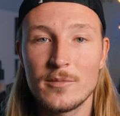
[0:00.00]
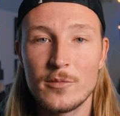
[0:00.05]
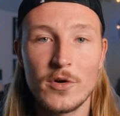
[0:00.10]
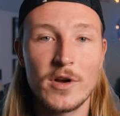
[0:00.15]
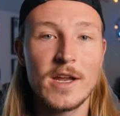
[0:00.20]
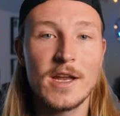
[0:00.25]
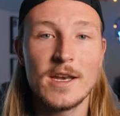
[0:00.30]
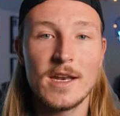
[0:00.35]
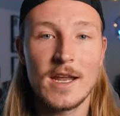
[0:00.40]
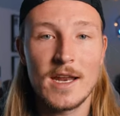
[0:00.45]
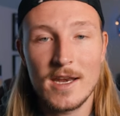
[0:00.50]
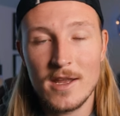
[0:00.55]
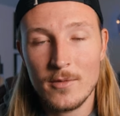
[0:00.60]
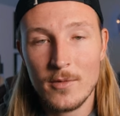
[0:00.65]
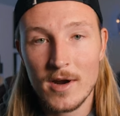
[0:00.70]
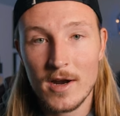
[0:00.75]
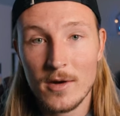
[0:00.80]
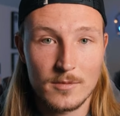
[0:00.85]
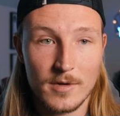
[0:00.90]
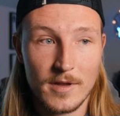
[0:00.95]
bring it
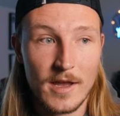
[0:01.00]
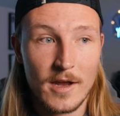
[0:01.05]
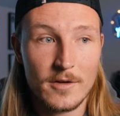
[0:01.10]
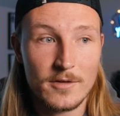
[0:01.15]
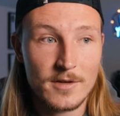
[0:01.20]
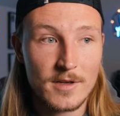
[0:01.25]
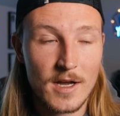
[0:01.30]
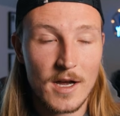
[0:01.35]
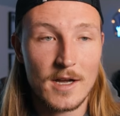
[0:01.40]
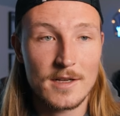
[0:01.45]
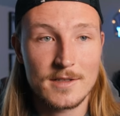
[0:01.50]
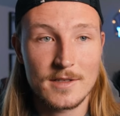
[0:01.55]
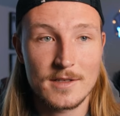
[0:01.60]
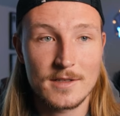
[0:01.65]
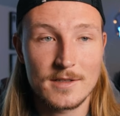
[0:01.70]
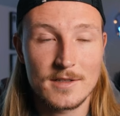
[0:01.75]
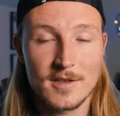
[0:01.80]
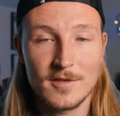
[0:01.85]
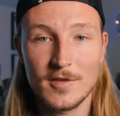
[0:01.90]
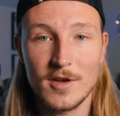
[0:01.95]
anywhere without
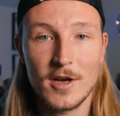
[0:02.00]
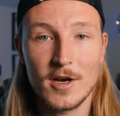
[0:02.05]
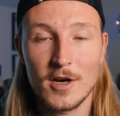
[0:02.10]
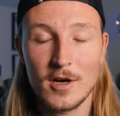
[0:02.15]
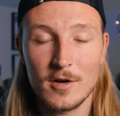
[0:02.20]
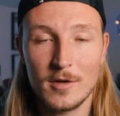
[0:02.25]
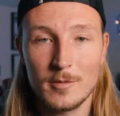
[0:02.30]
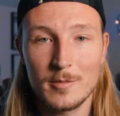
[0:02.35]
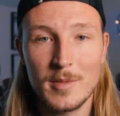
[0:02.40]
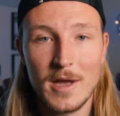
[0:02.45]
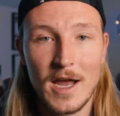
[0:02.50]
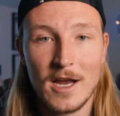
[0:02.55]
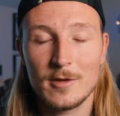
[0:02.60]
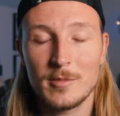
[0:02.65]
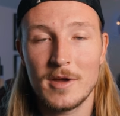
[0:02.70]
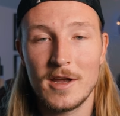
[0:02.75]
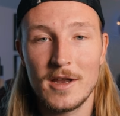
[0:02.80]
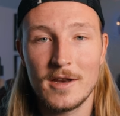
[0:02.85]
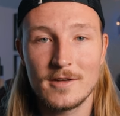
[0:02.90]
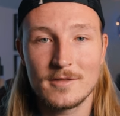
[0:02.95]
causing severe back
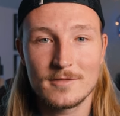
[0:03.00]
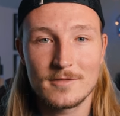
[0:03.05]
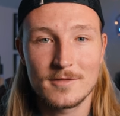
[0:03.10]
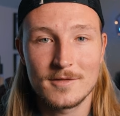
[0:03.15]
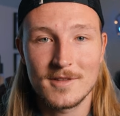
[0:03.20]
pain.